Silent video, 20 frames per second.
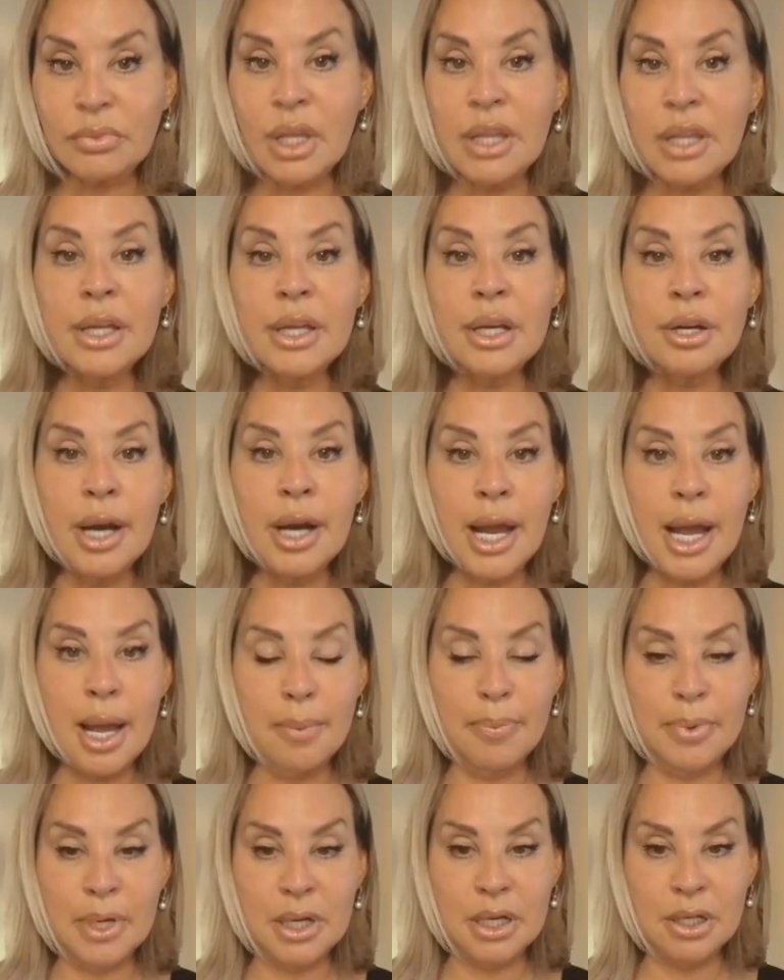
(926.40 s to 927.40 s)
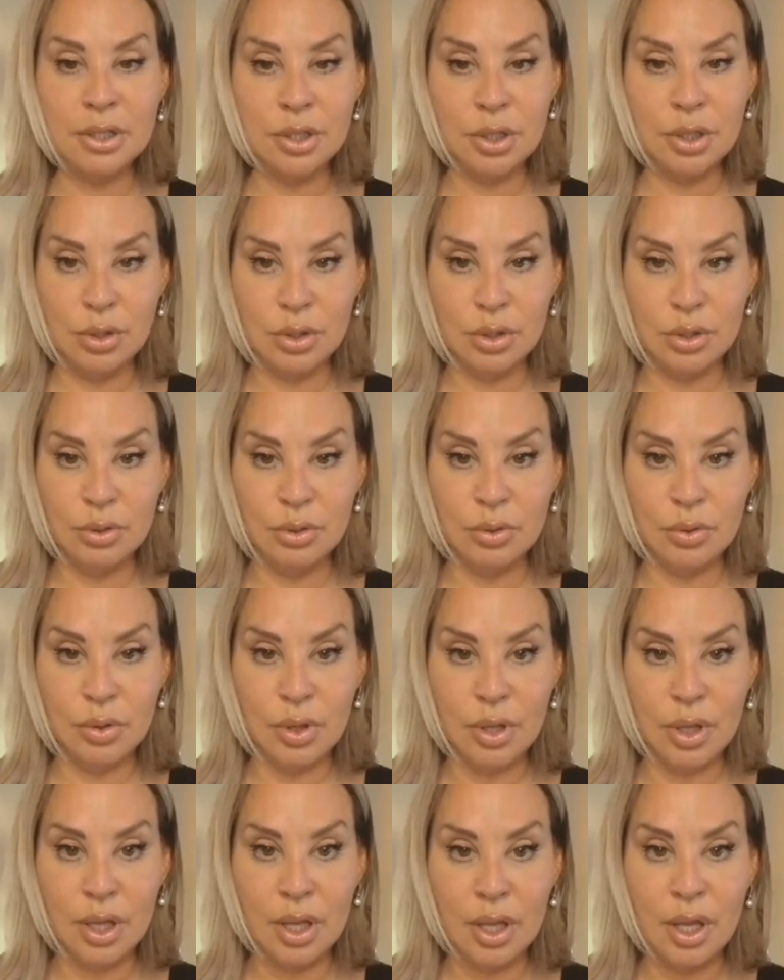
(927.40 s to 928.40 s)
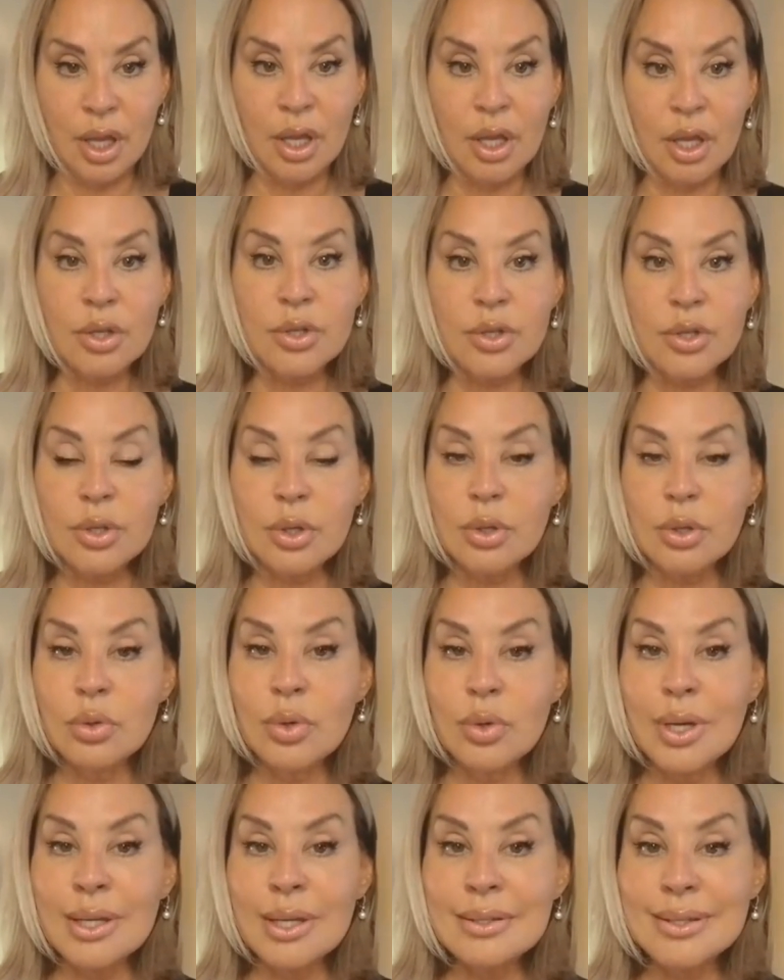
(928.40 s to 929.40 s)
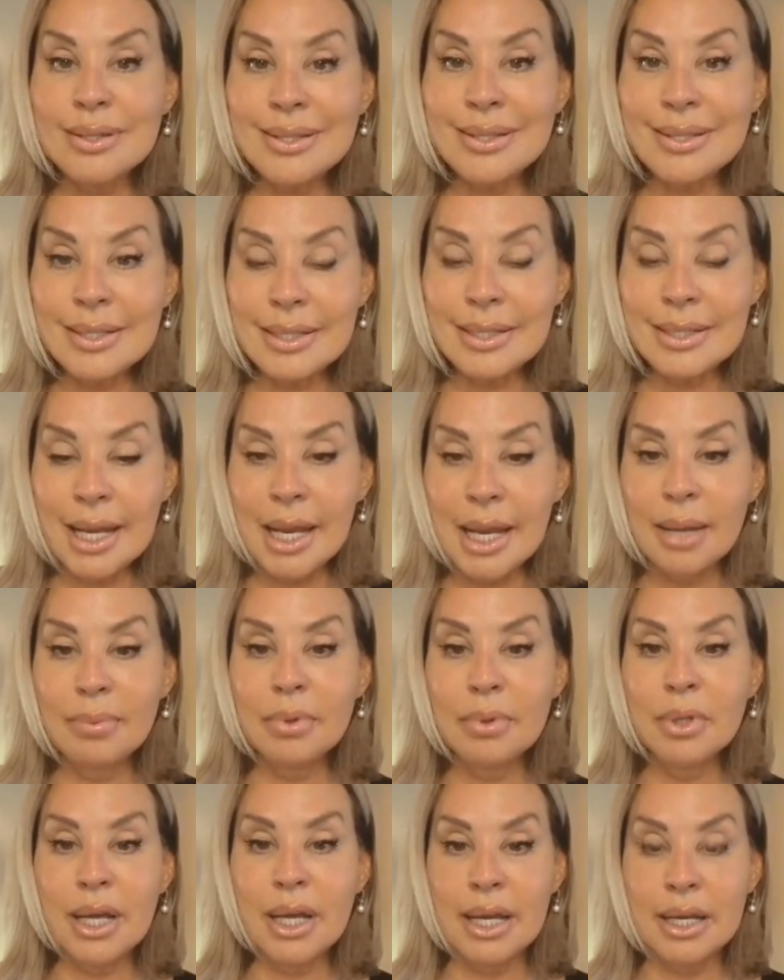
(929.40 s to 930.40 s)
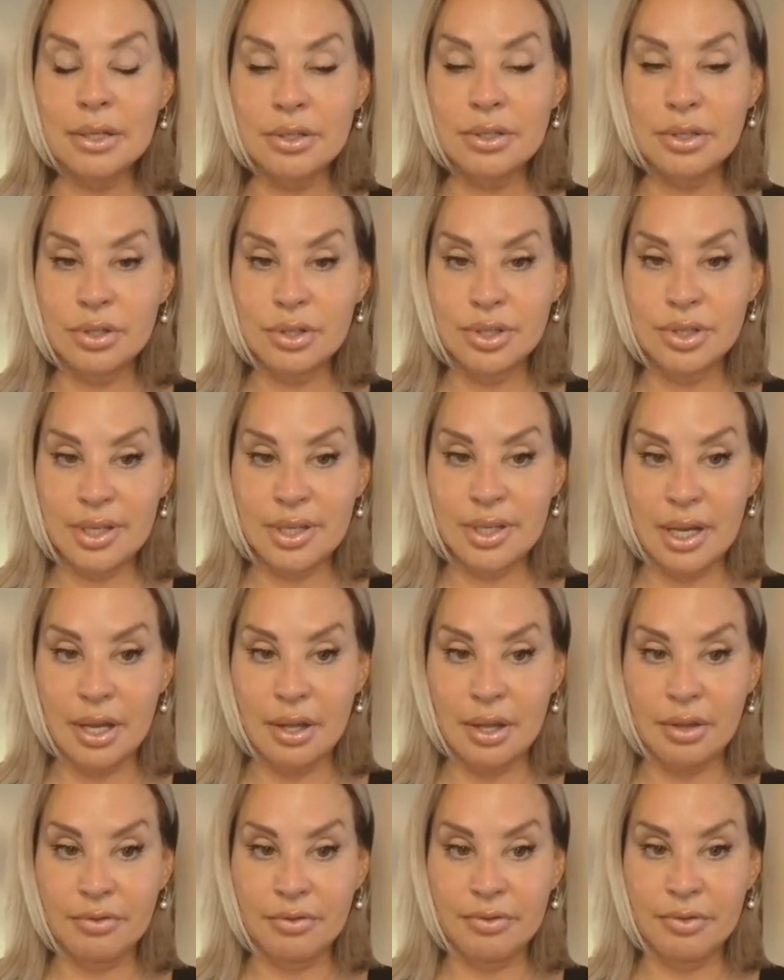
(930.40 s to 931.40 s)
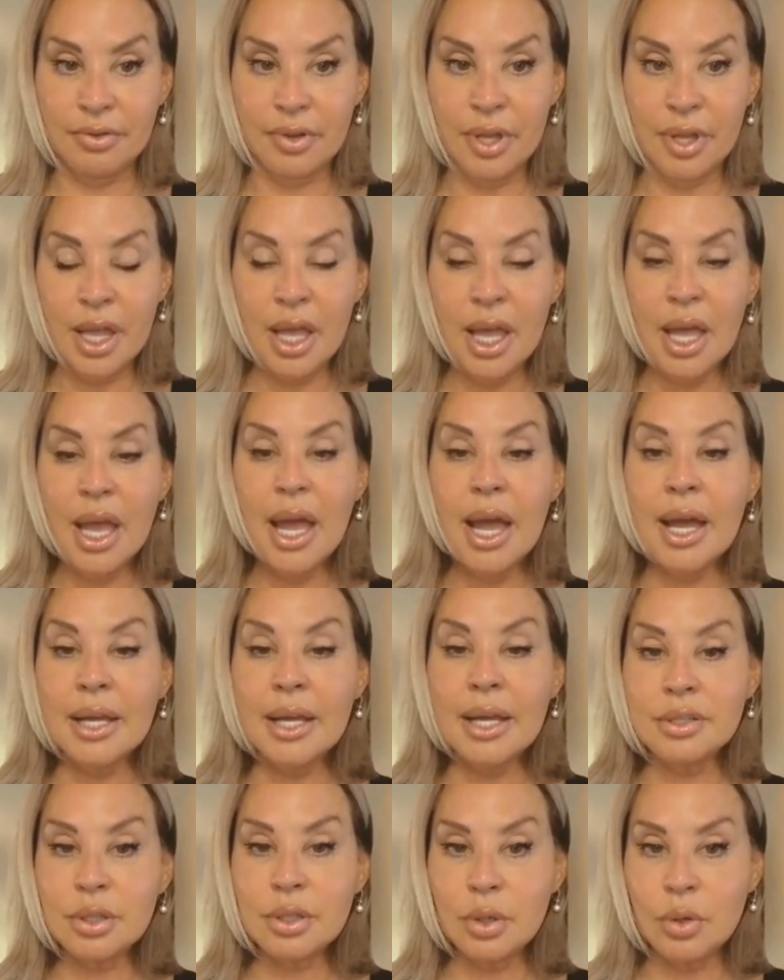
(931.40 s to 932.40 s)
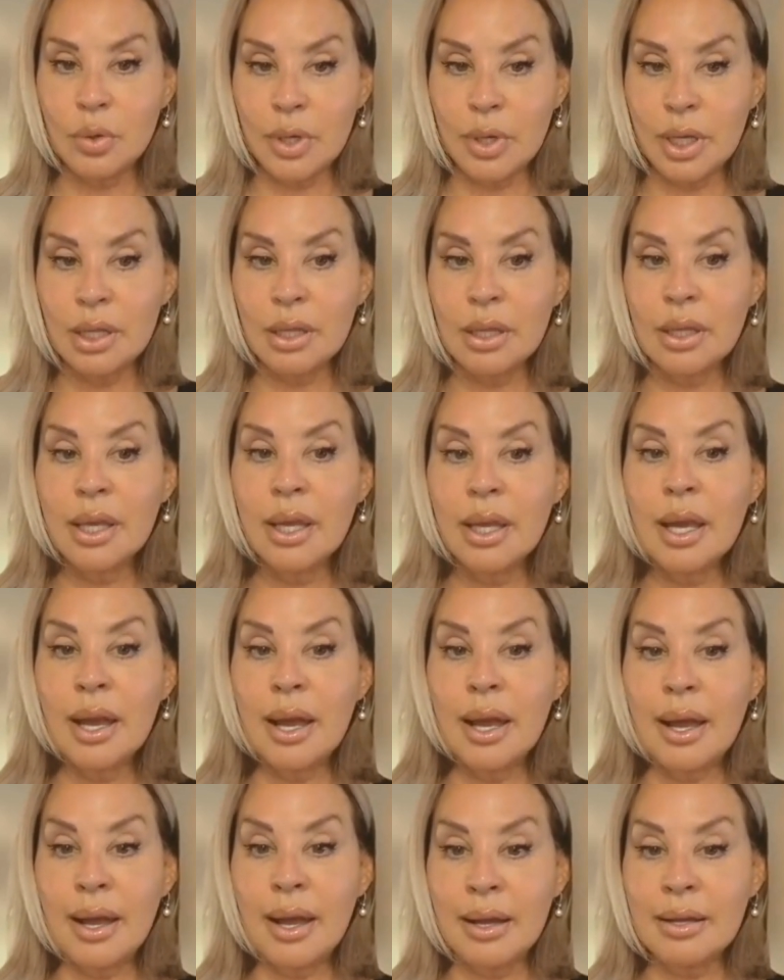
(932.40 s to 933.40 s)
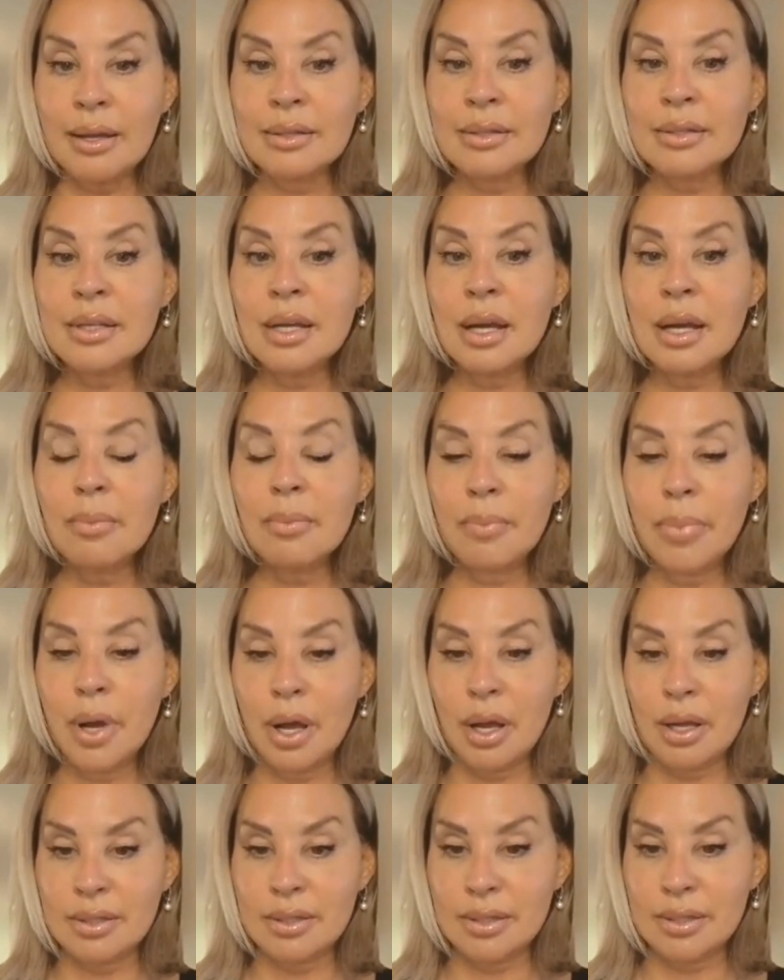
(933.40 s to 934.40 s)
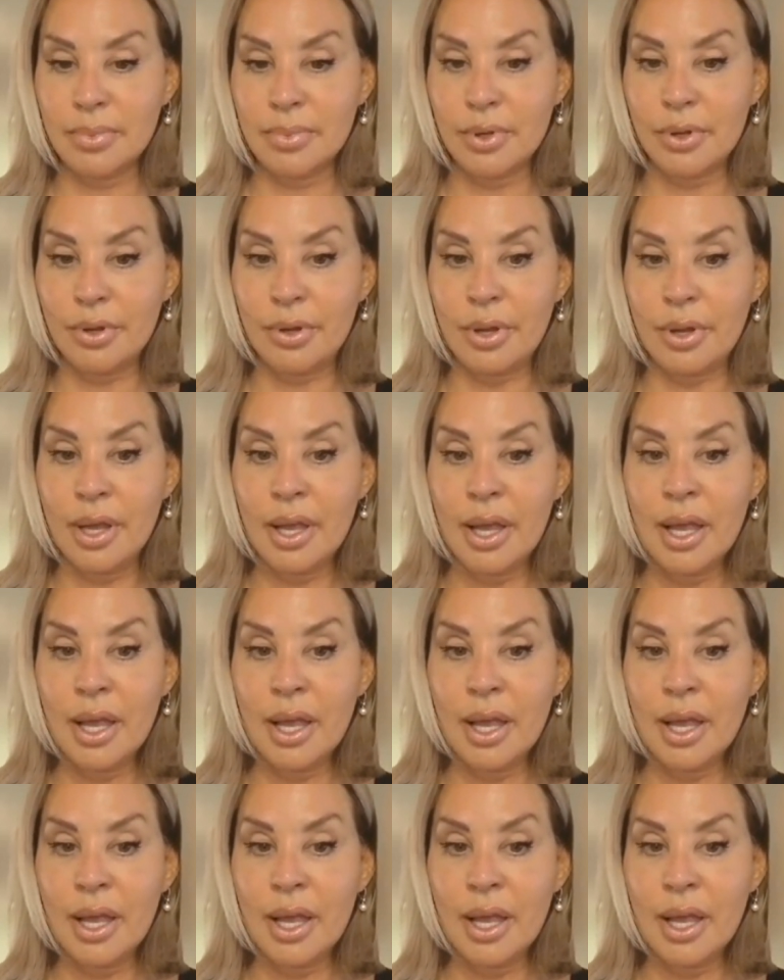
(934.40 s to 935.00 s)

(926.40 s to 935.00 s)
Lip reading: that are happening to you so you can stabilize yourself as quickly as possible.